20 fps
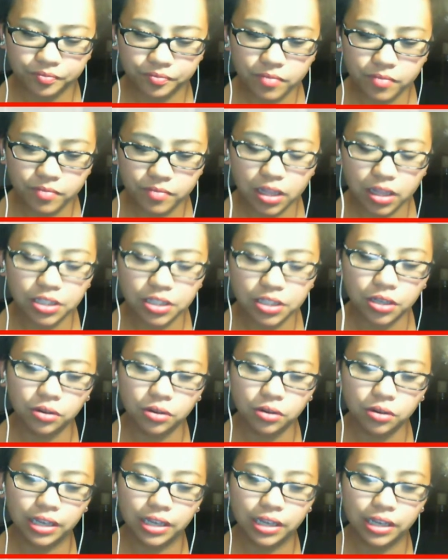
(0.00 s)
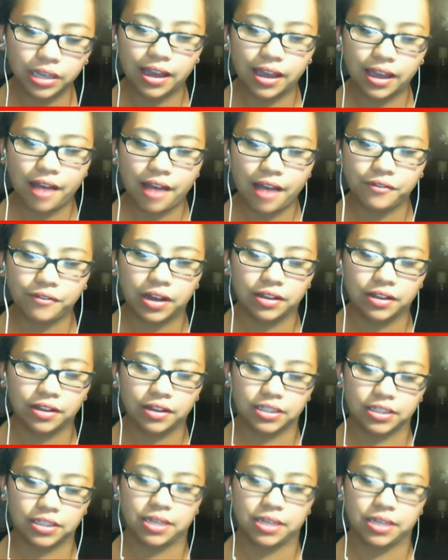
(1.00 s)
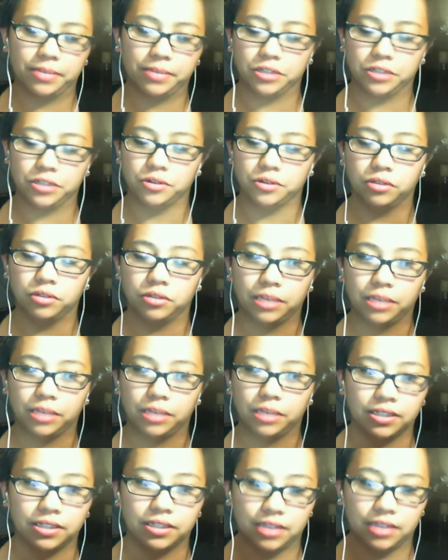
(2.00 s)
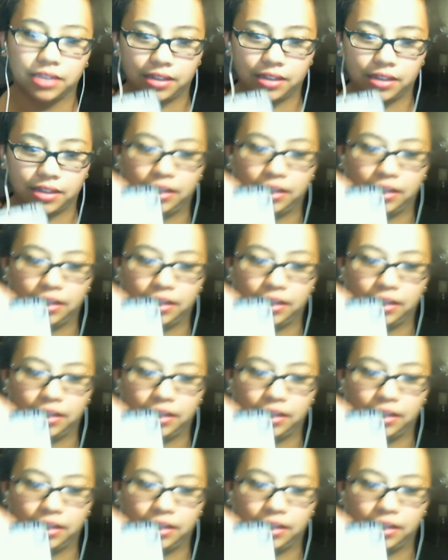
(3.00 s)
so like they have this damage control team. This is like they